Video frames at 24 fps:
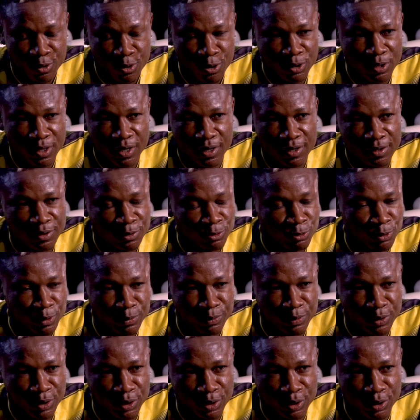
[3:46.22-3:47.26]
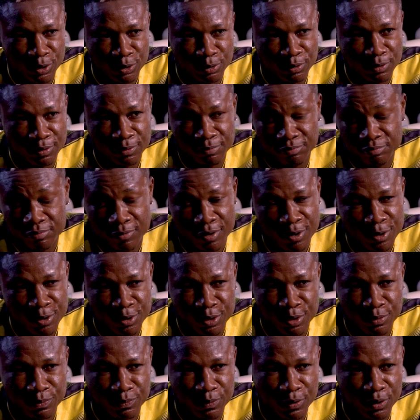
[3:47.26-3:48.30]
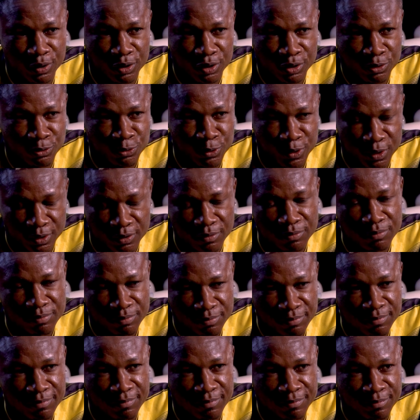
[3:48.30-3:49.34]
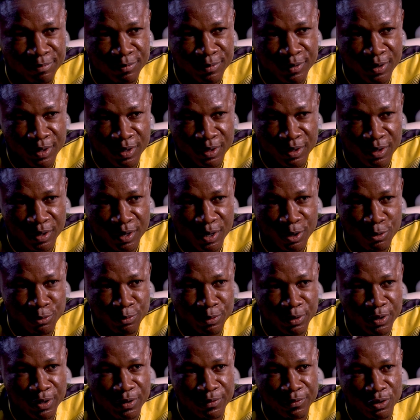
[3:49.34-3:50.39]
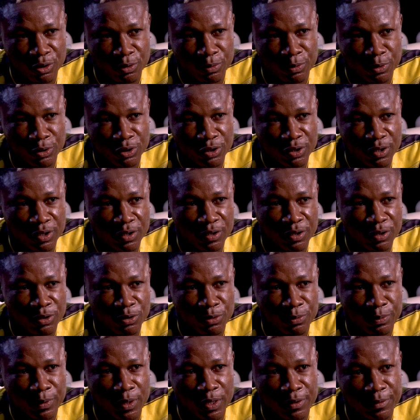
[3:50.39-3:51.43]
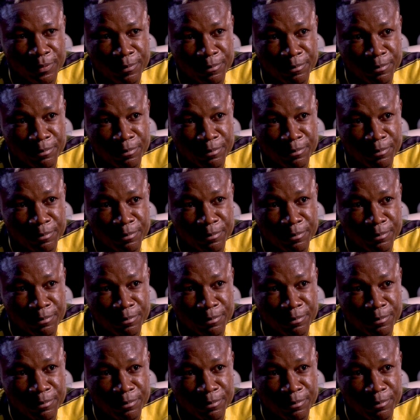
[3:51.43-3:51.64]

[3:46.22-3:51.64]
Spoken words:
others will be on the pitch when I will be given opportunity to play.